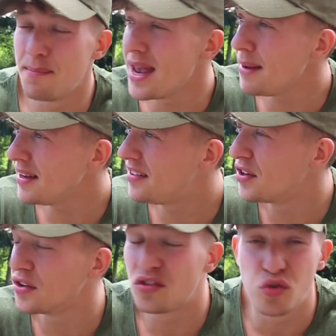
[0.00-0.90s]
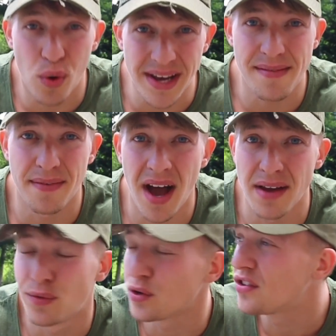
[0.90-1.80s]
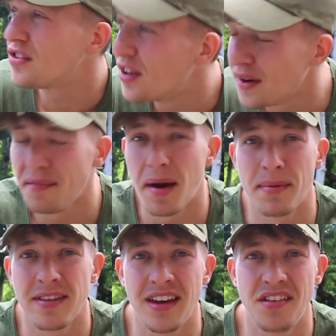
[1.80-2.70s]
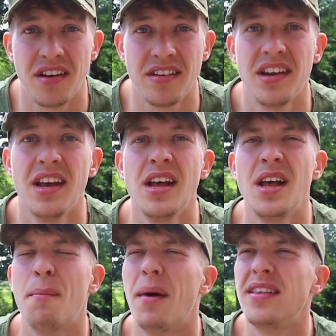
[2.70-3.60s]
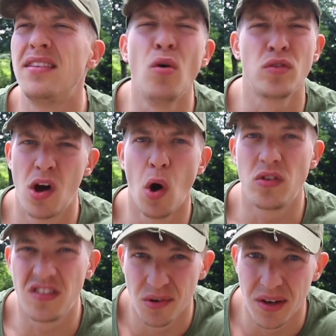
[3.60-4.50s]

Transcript: maybe till 25 or 30 repetitions, but don't go too